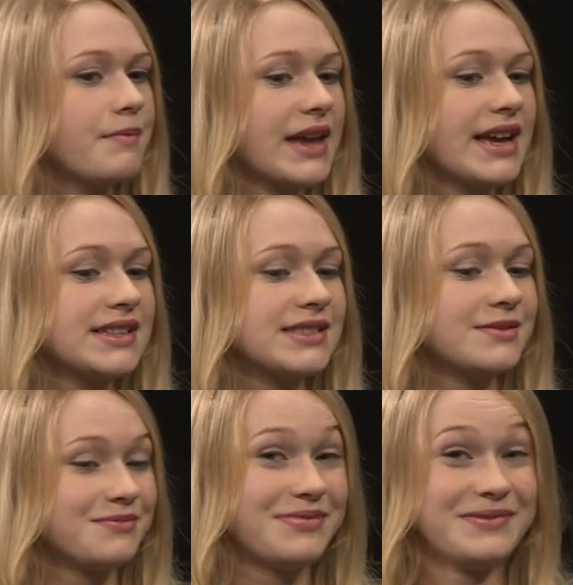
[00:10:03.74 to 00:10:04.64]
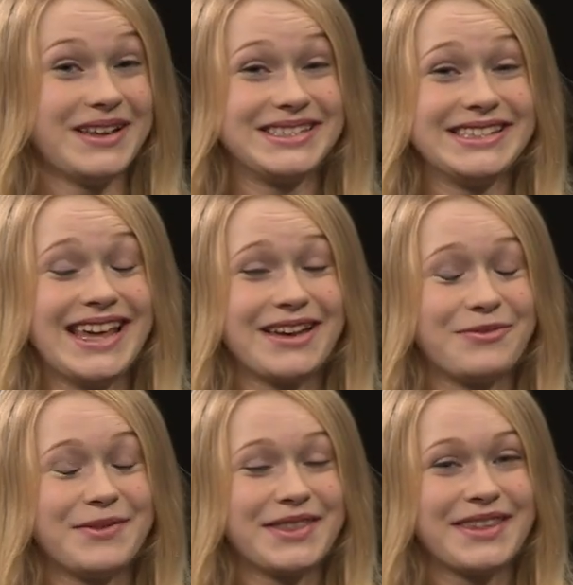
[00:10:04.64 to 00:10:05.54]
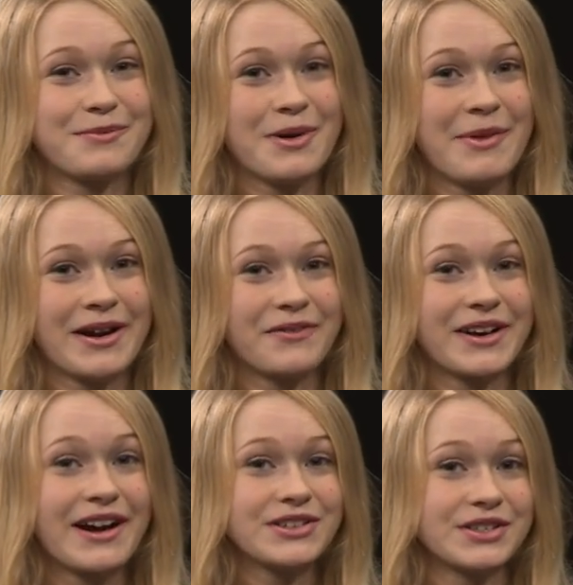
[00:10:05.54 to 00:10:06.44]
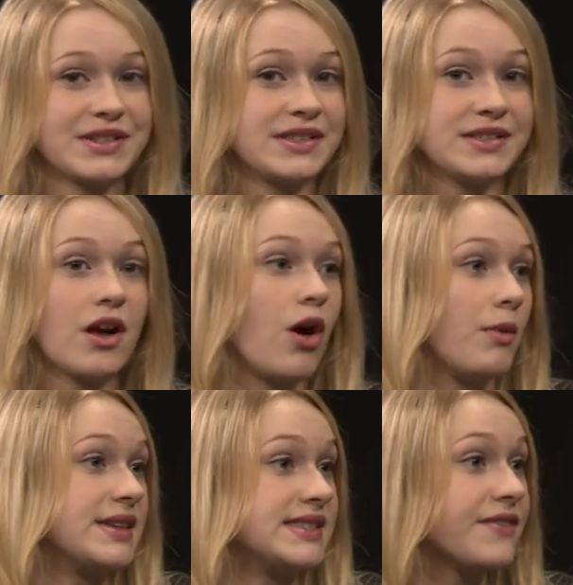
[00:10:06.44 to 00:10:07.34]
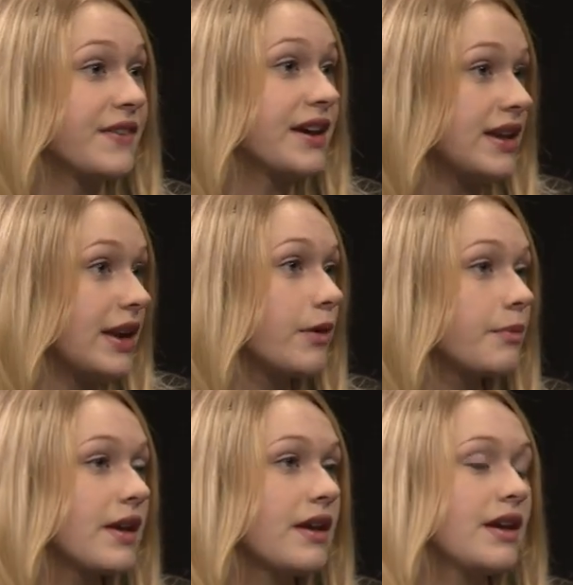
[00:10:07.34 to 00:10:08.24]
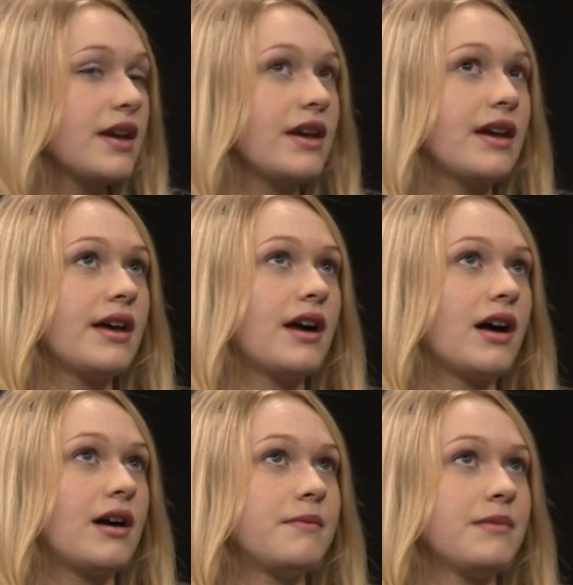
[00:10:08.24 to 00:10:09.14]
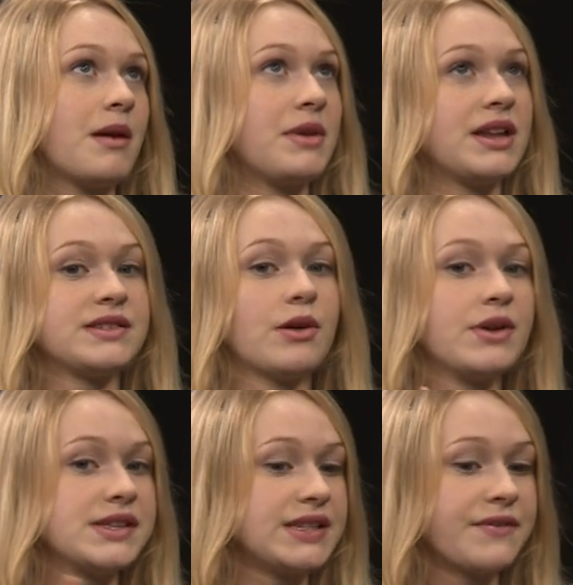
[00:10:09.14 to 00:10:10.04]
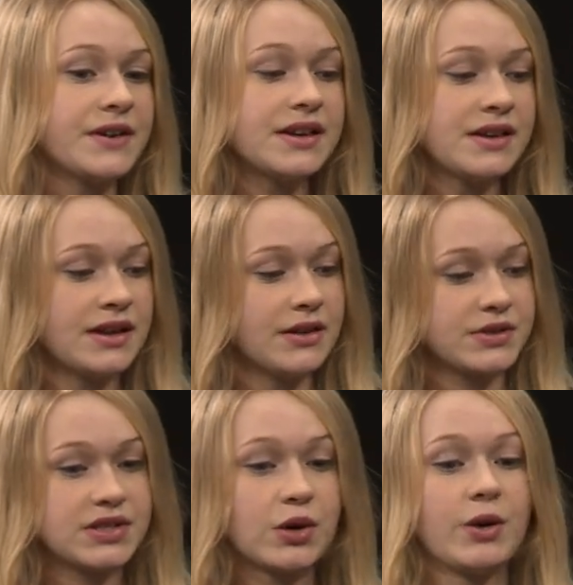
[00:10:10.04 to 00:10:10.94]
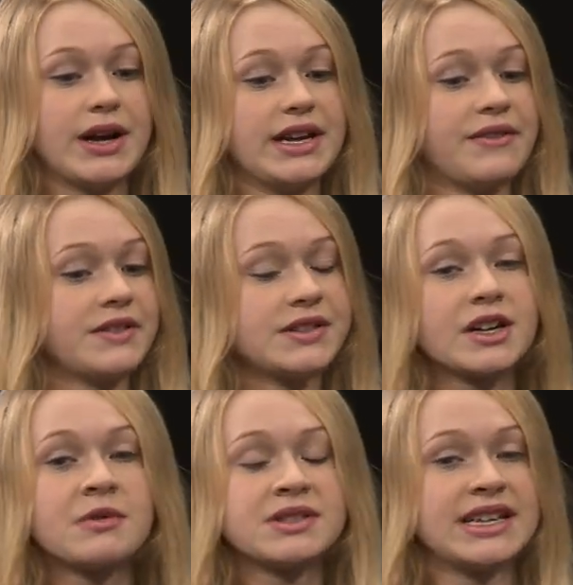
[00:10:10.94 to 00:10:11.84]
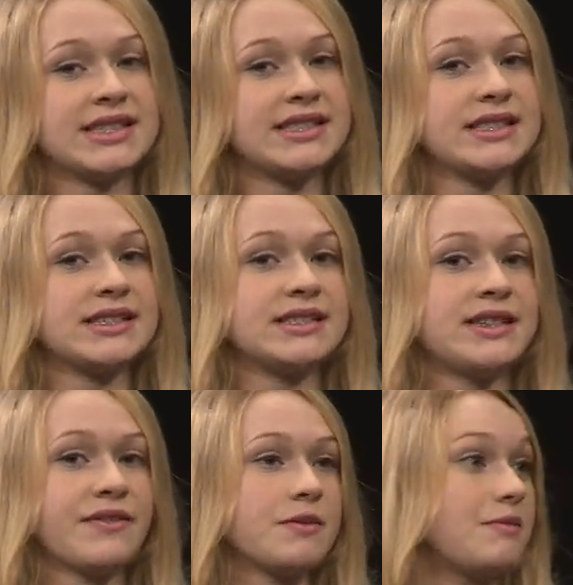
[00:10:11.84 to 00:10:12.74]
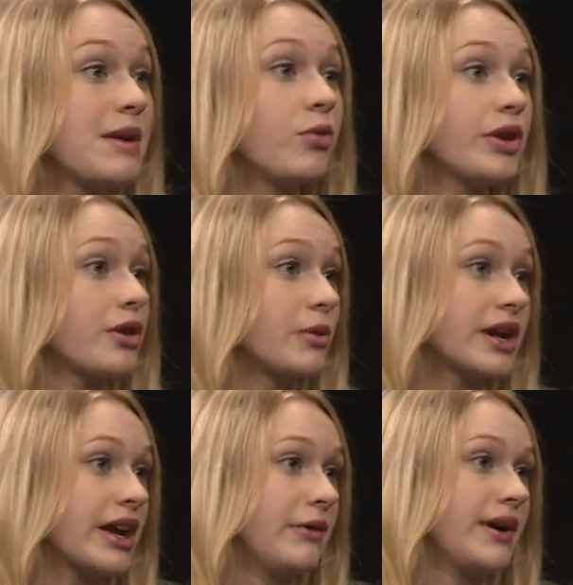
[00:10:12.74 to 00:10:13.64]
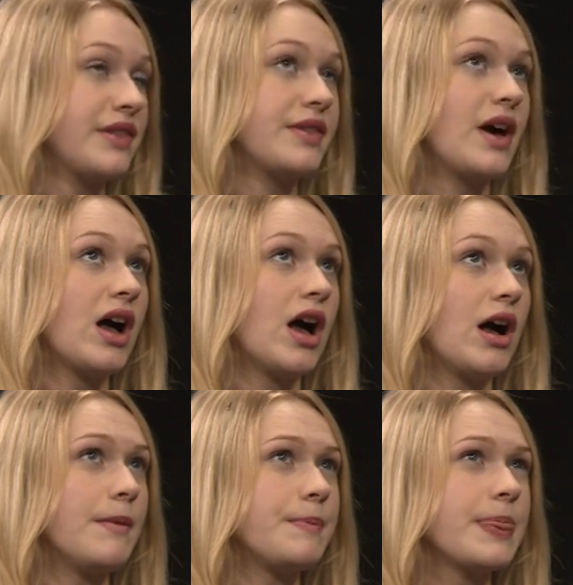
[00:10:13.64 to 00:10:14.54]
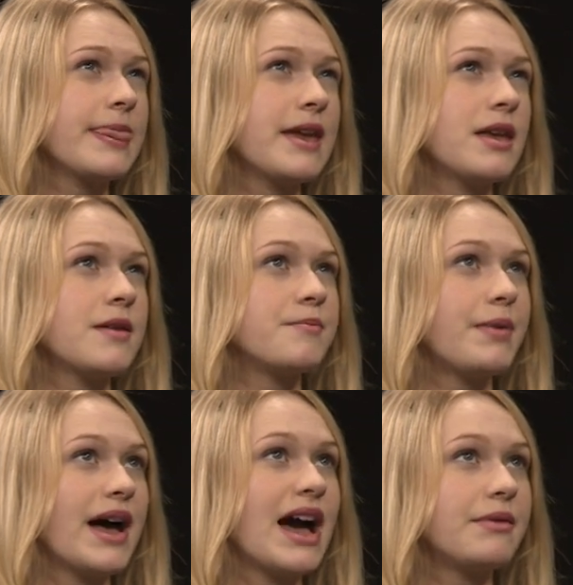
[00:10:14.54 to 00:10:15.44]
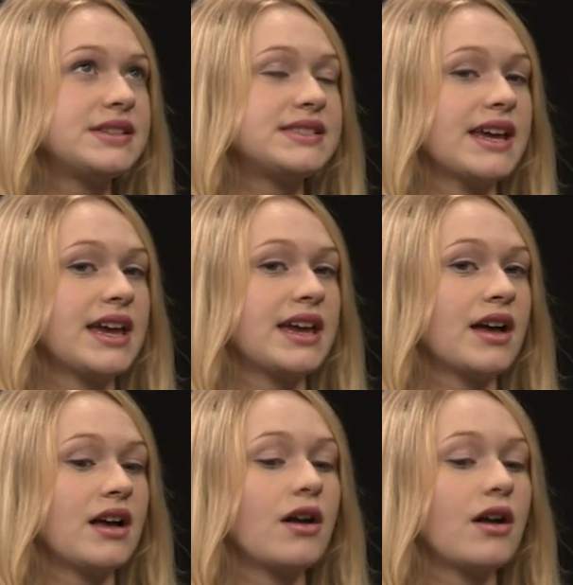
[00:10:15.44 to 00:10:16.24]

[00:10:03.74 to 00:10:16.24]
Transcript: because it's like with preparing for characters, it's always different, you know? Mm-hmm. I mean, it's always a different, you know, story, different circumstances, different people you're working with. But I would say